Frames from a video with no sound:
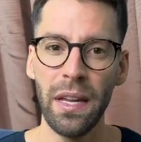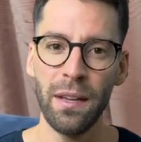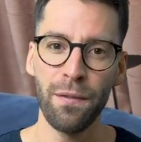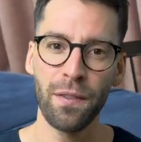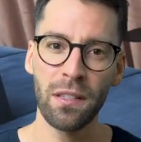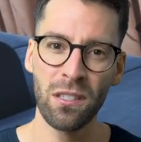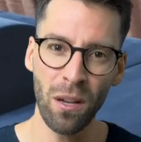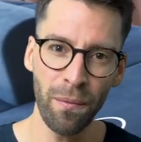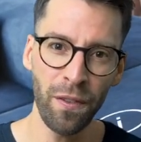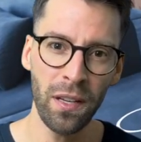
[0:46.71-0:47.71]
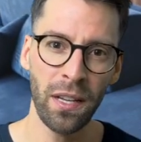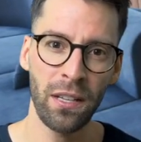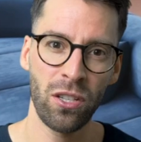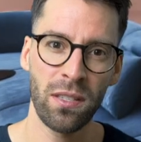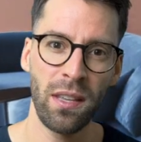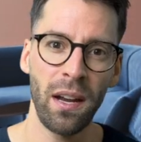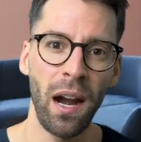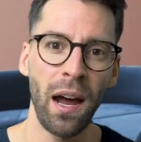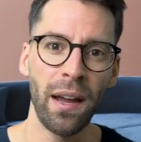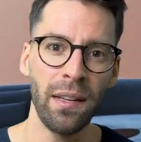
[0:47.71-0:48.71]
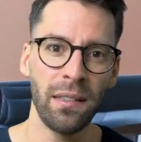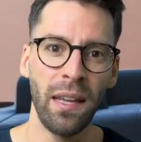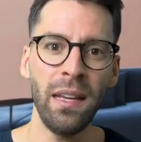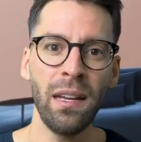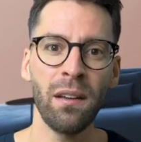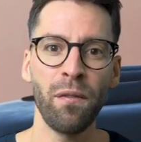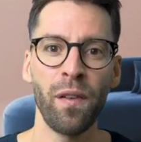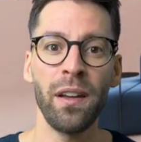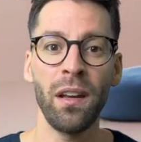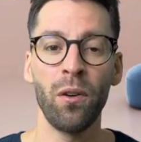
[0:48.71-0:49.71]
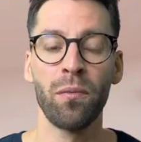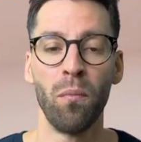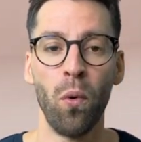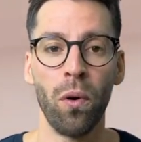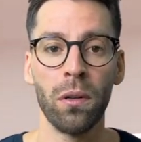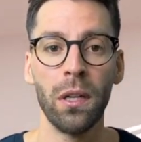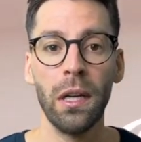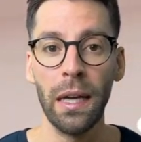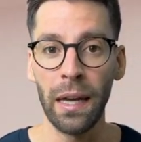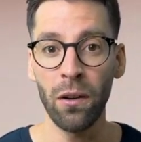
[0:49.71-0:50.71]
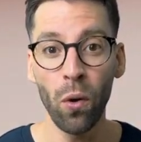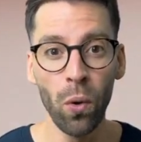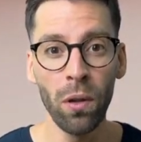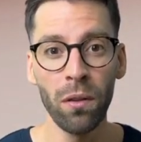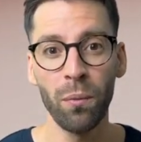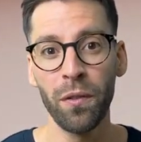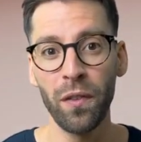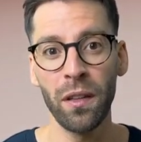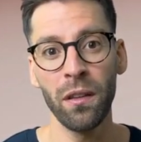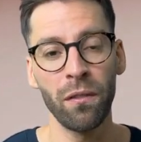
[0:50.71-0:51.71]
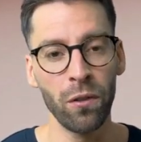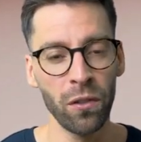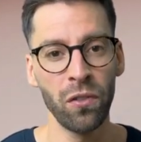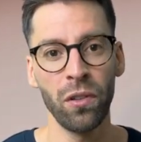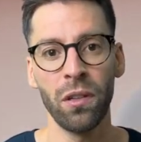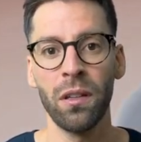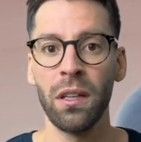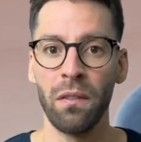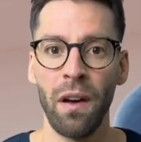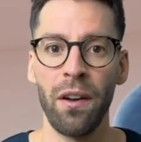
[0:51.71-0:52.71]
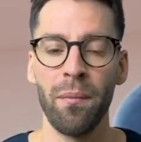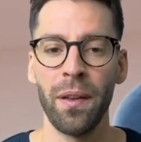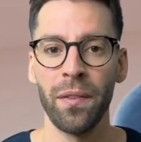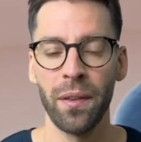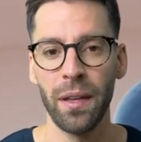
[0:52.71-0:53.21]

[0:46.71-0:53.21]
If something catches their eye, they can find out more and all within the virtual environment.